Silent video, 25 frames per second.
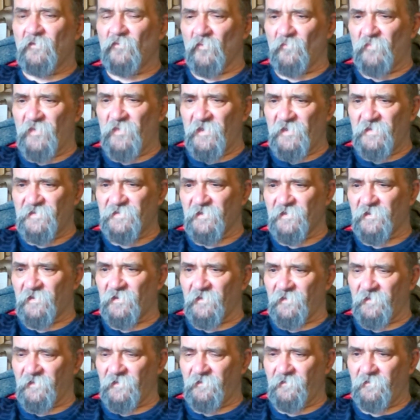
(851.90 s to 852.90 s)
Well,
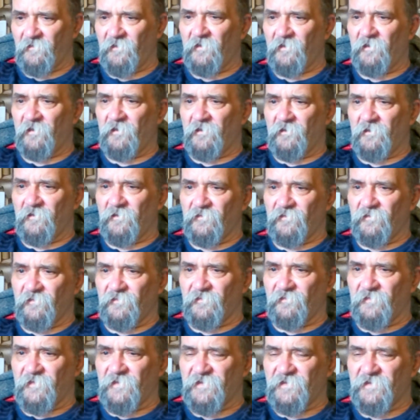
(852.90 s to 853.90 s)
basically
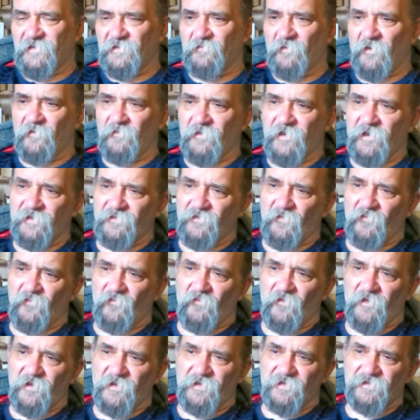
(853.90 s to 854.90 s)
this is where we get the
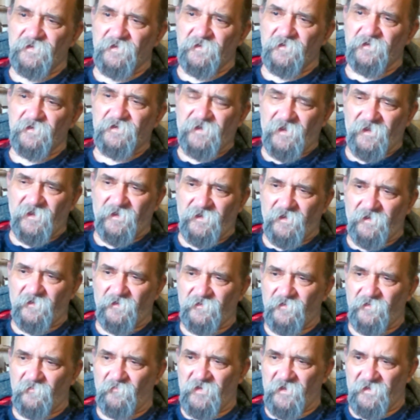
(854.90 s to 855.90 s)
phrase
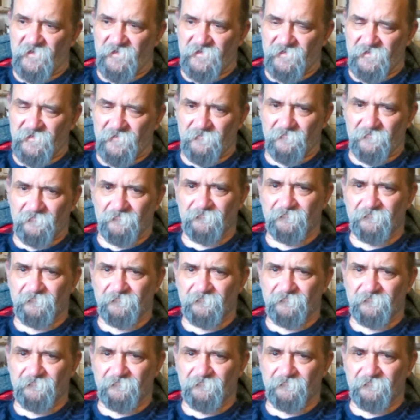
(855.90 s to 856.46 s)
taking the piss.